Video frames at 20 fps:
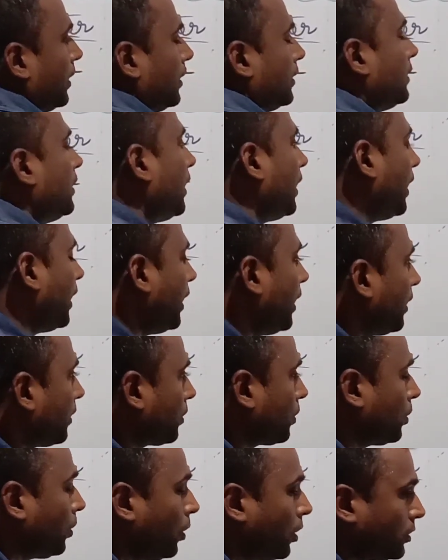They are
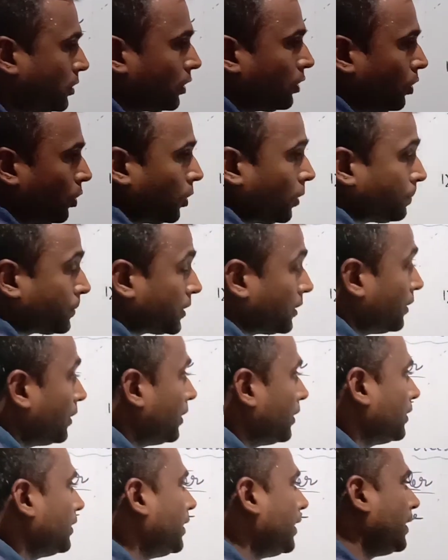closed loops,
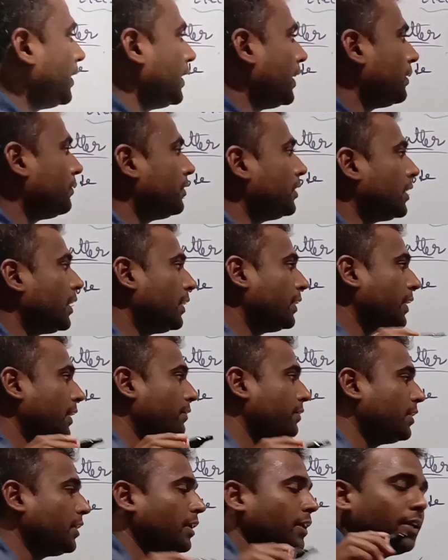they never and
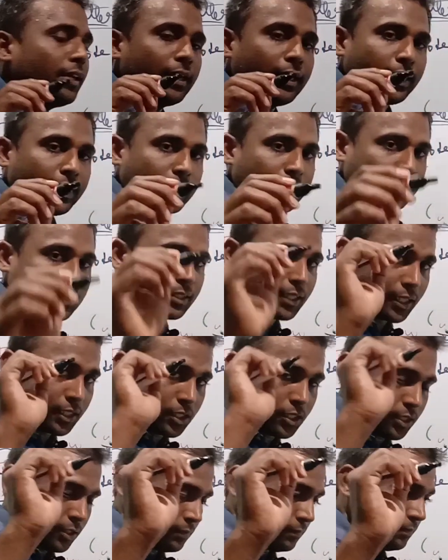ever
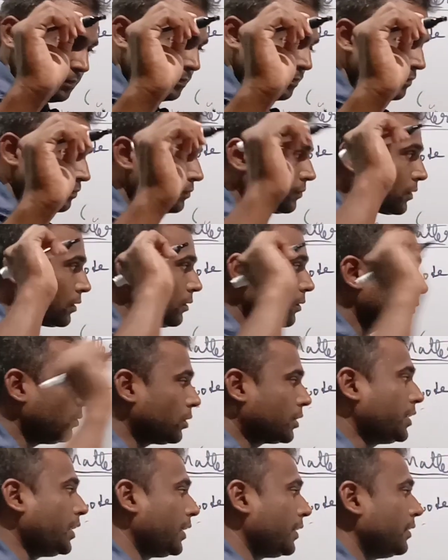intersect.
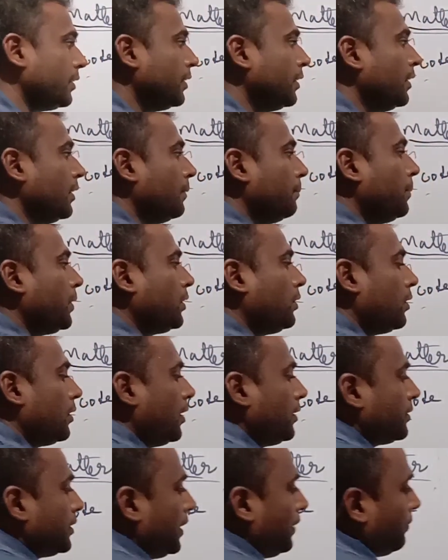Okay,
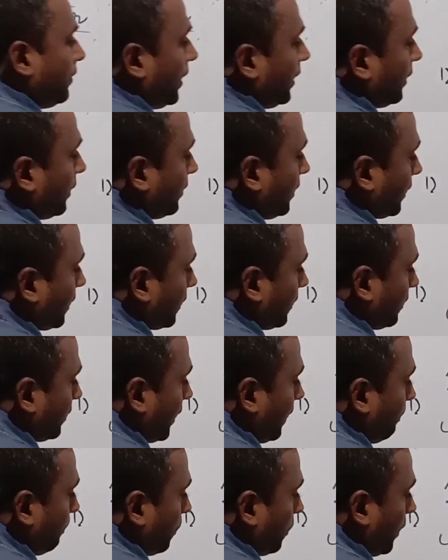because if they intersect at the
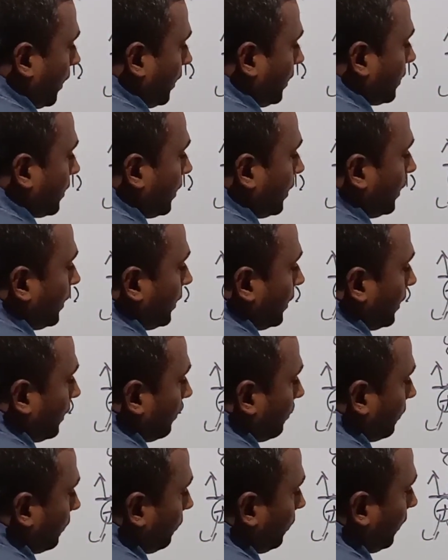same point,
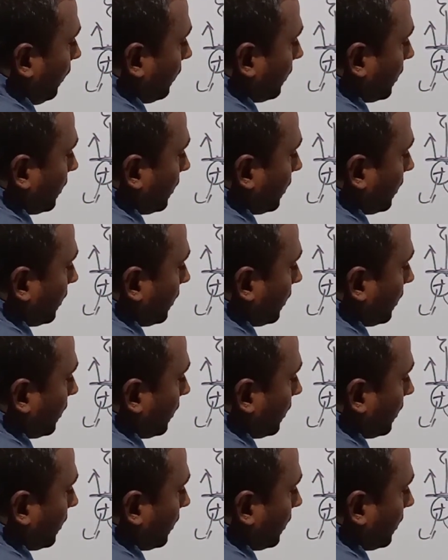we will